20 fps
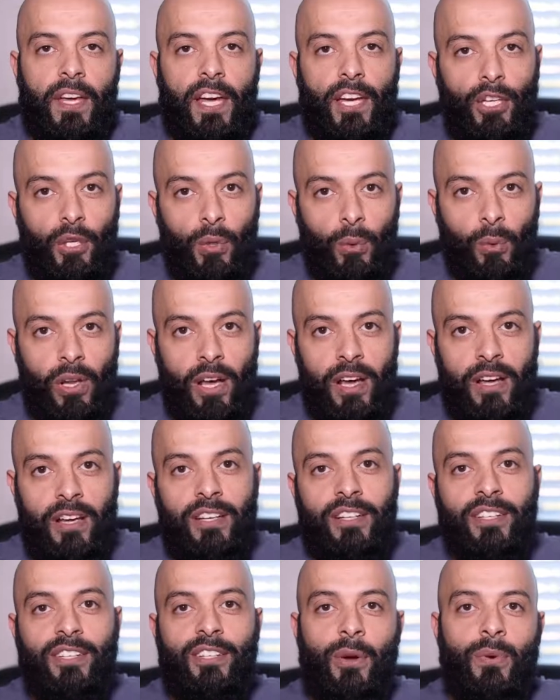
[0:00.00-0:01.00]
A new law
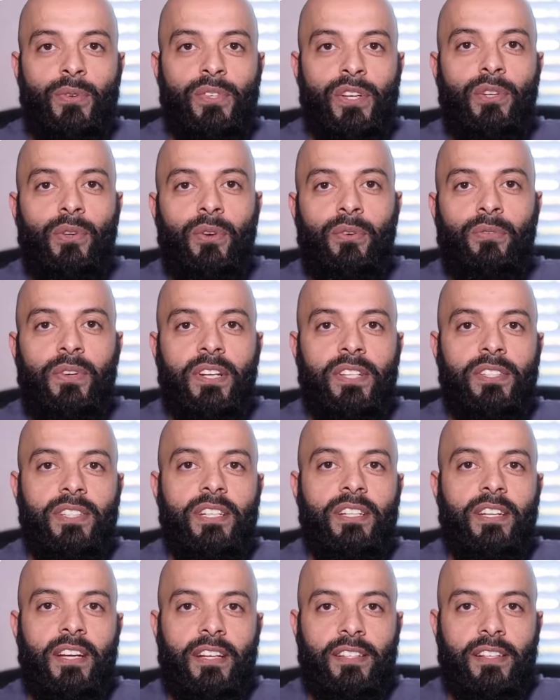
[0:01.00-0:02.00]
goes into effect
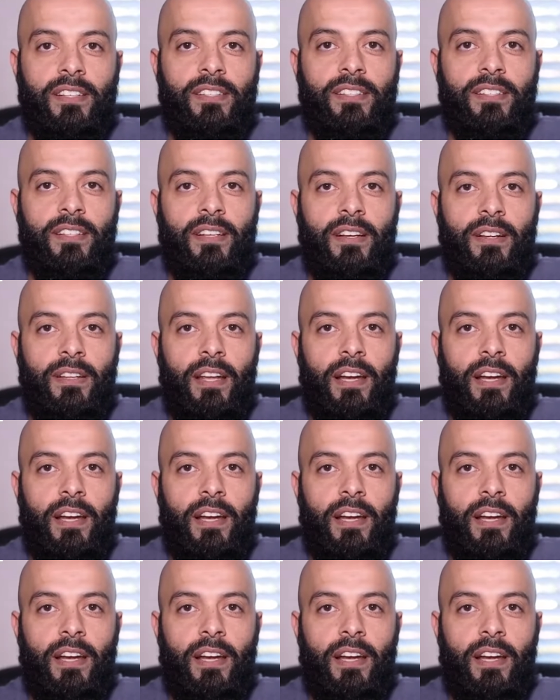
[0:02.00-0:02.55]
in Texas